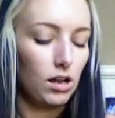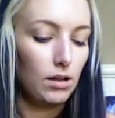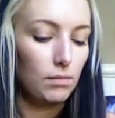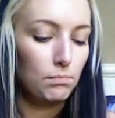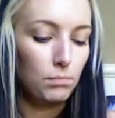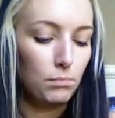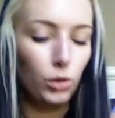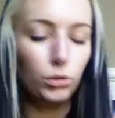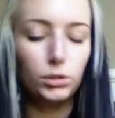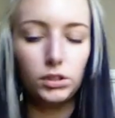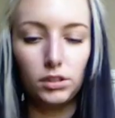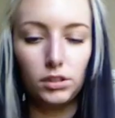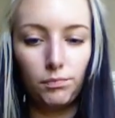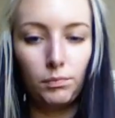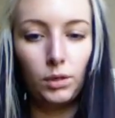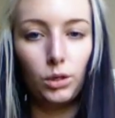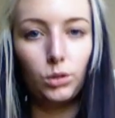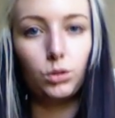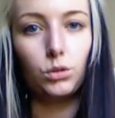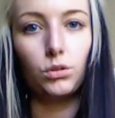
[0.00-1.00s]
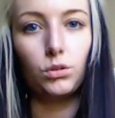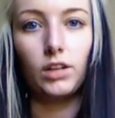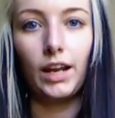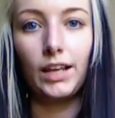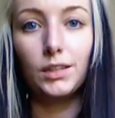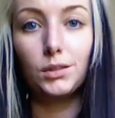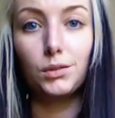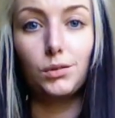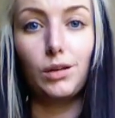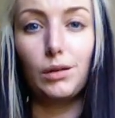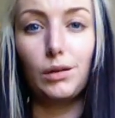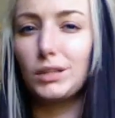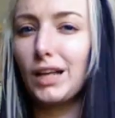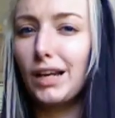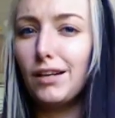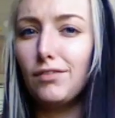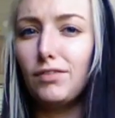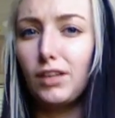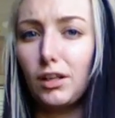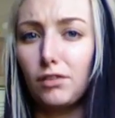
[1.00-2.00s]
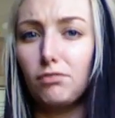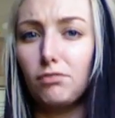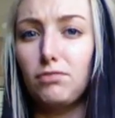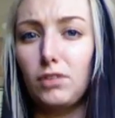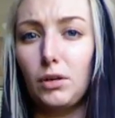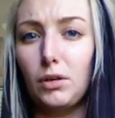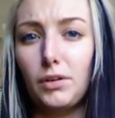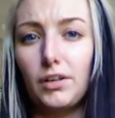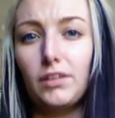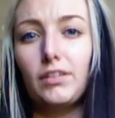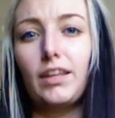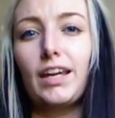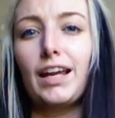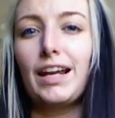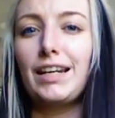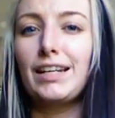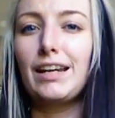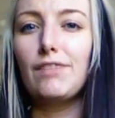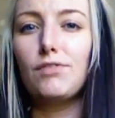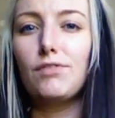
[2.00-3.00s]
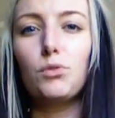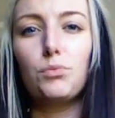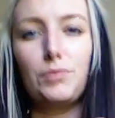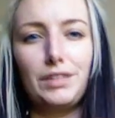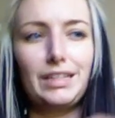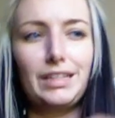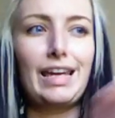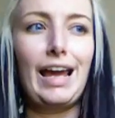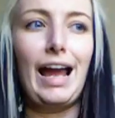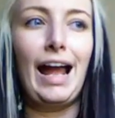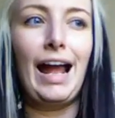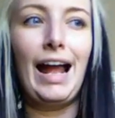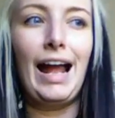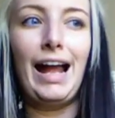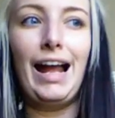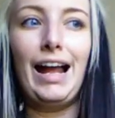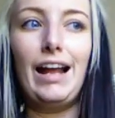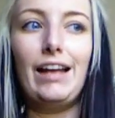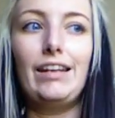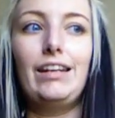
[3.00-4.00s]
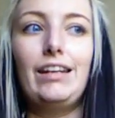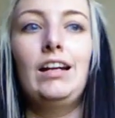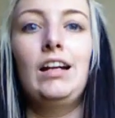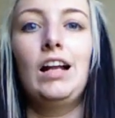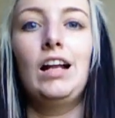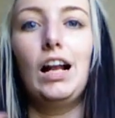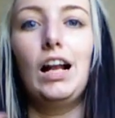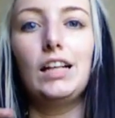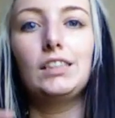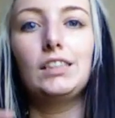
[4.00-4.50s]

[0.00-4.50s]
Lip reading: most of middle school and high school I was kind of like a floater. Like I never really had a